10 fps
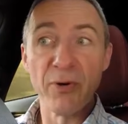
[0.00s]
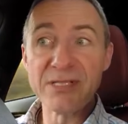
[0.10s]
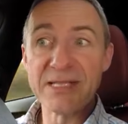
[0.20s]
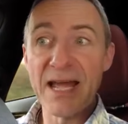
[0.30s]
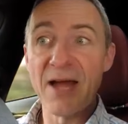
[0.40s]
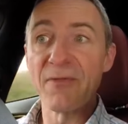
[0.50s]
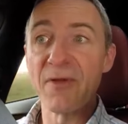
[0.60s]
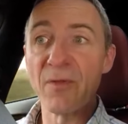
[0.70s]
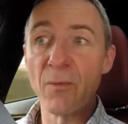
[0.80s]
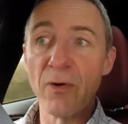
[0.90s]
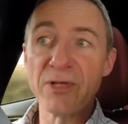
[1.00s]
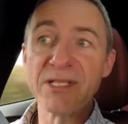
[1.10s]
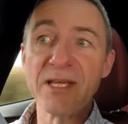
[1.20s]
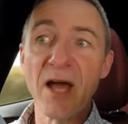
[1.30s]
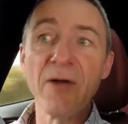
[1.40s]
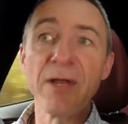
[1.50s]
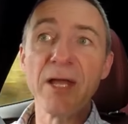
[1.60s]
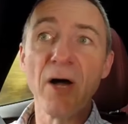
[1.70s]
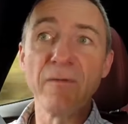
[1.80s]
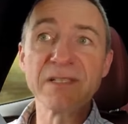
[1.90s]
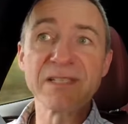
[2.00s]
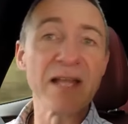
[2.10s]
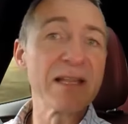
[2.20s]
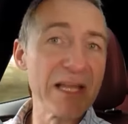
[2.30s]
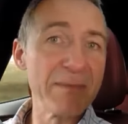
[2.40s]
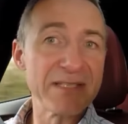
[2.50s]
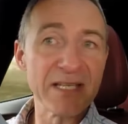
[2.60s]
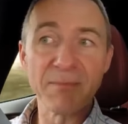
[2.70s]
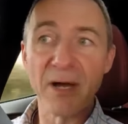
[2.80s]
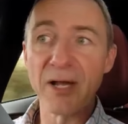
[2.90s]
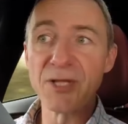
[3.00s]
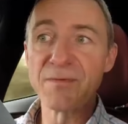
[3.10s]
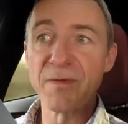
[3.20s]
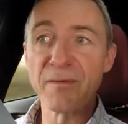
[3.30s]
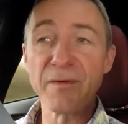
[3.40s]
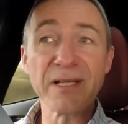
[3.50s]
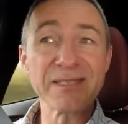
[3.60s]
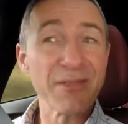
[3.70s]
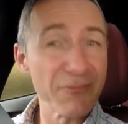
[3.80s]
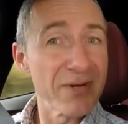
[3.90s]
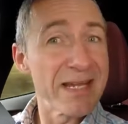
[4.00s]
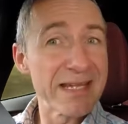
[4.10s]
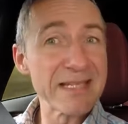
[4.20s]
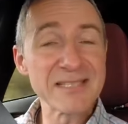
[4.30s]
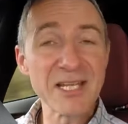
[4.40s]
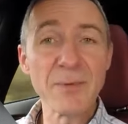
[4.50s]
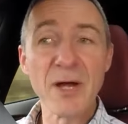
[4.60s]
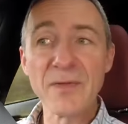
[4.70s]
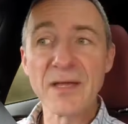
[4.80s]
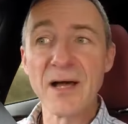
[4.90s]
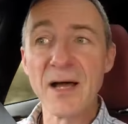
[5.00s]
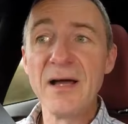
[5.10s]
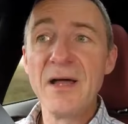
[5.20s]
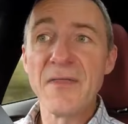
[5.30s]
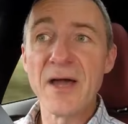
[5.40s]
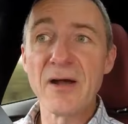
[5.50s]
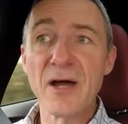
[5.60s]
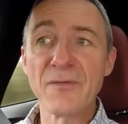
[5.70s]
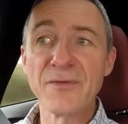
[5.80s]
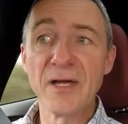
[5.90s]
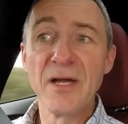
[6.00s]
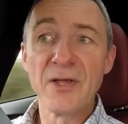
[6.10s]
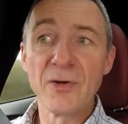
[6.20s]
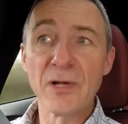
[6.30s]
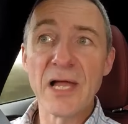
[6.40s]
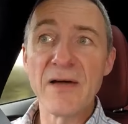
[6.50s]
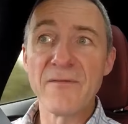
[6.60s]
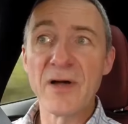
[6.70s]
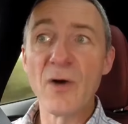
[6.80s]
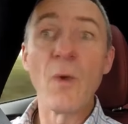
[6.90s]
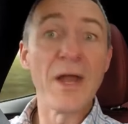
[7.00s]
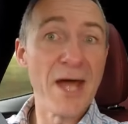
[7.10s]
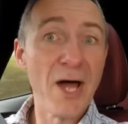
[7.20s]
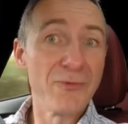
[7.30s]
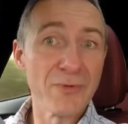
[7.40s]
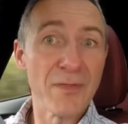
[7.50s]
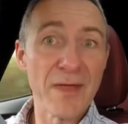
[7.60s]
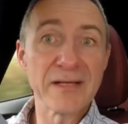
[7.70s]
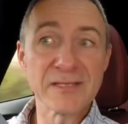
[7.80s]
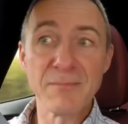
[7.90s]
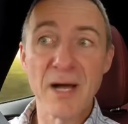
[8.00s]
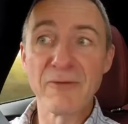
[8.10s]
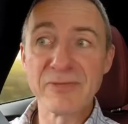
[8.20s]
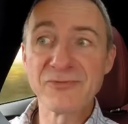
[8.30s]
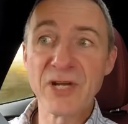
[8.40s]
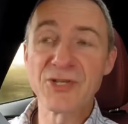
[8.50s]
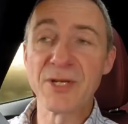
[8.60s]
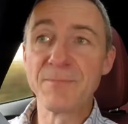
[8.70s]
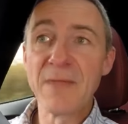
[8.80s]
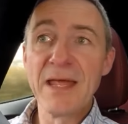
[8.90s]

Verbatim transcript: pointing out that the warranty only offers unlimited mileage for the first three years that you own the car. Thereafter, you'll have a 100,000 mile restriction.